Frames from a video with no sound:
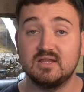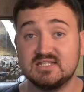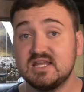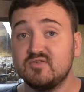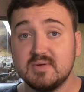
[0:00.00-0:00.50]
It
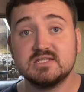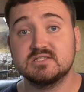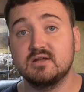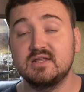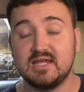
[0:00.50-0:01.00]
has never been
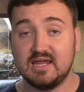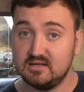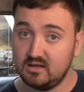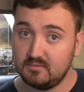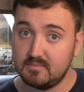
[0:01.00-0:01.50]
studied
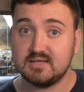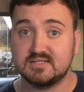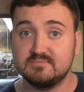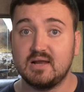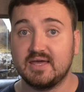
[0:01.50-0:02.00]
in
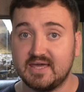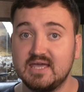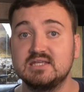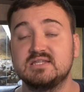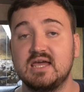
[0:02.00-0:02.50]
Mexican black
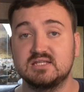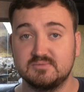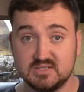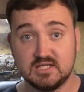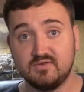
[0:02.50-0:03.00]
kingsnakes
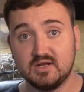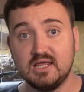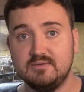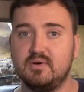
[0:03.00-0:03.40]
specifically,